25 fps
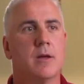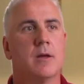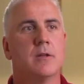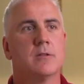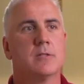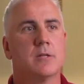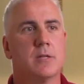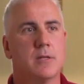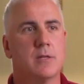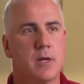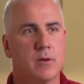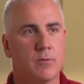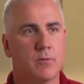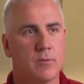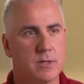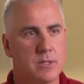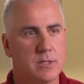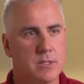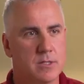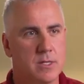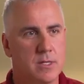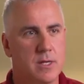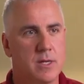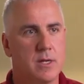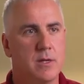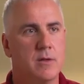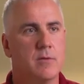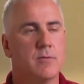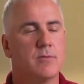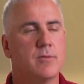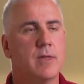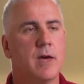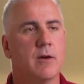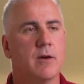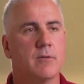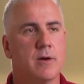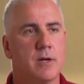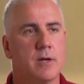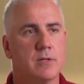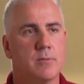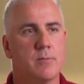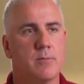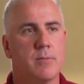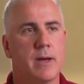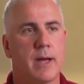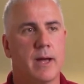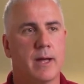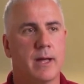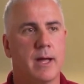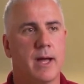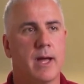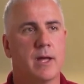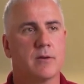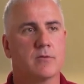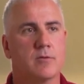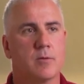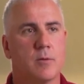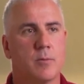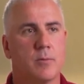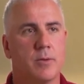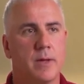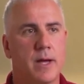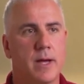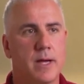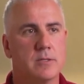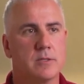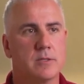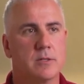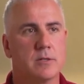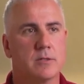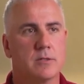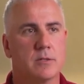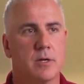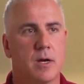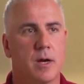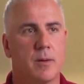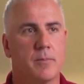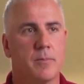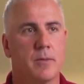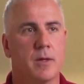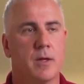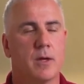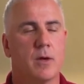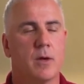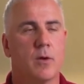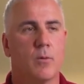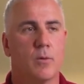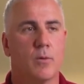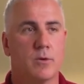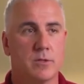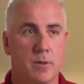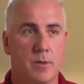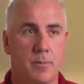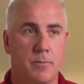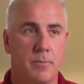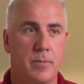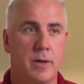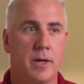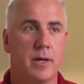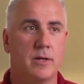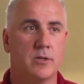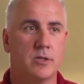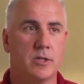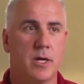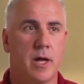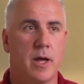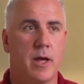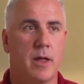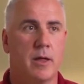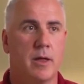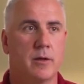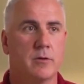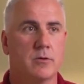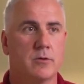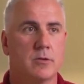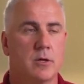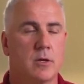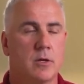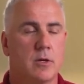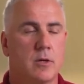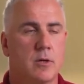to then receive that resin back hatch from the plastic shop was a big challenge.